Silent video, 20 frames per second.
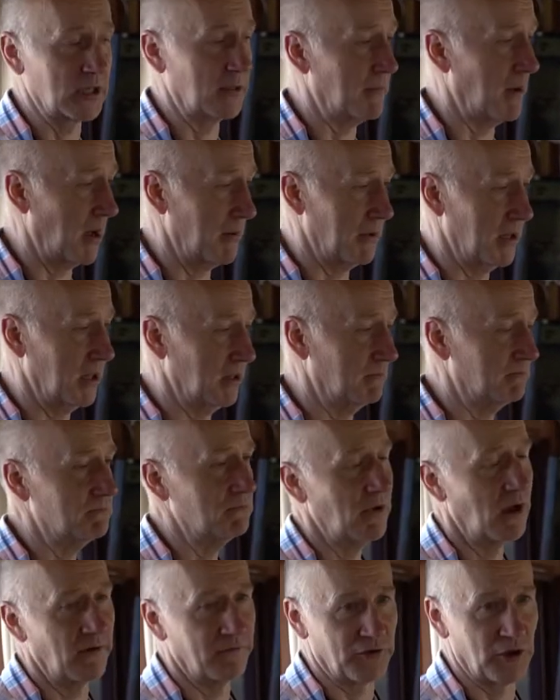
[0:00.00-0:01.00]
There might be
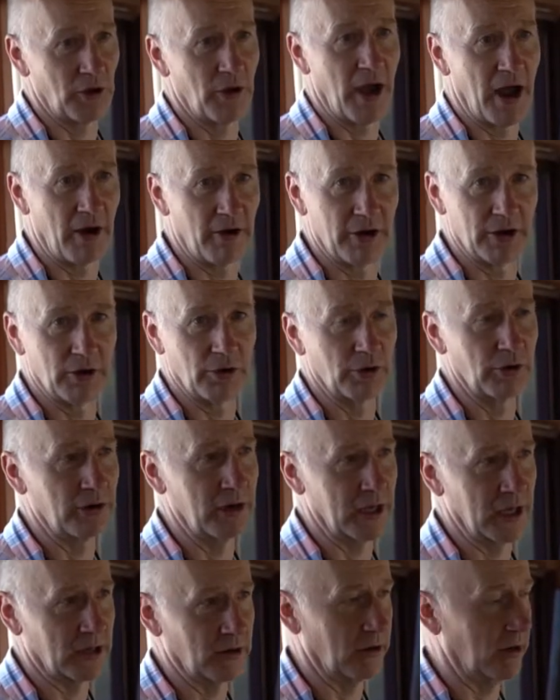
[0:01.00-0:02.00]
a few heron or
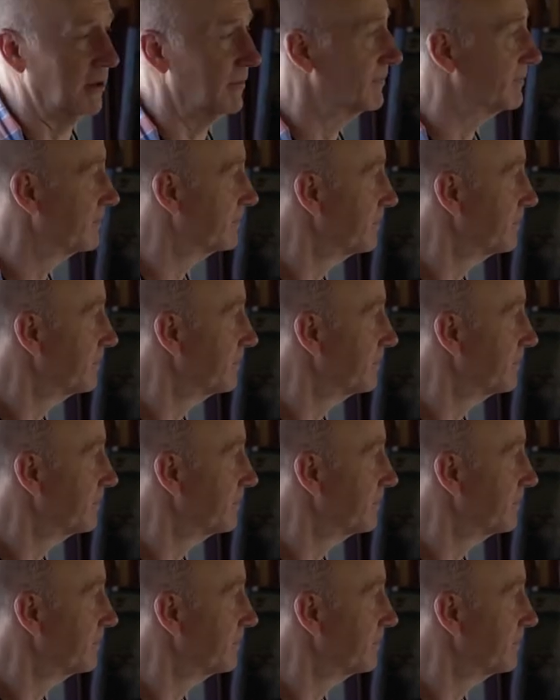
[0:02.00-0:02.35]
egret.